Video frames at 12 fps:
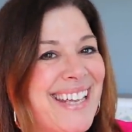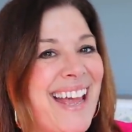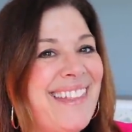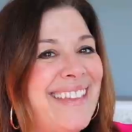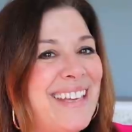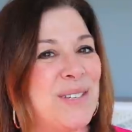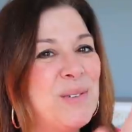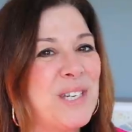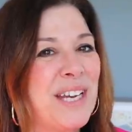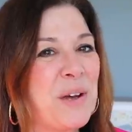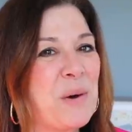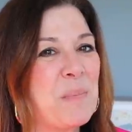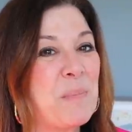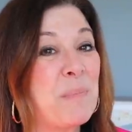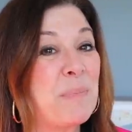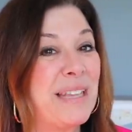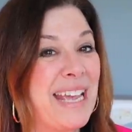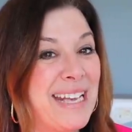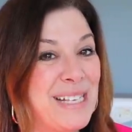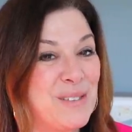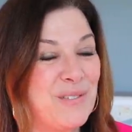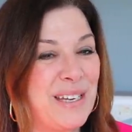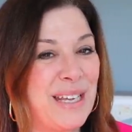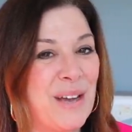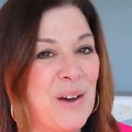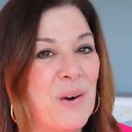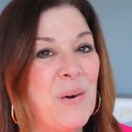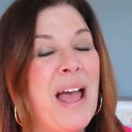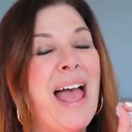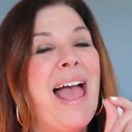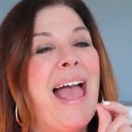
and then you check out Blake's video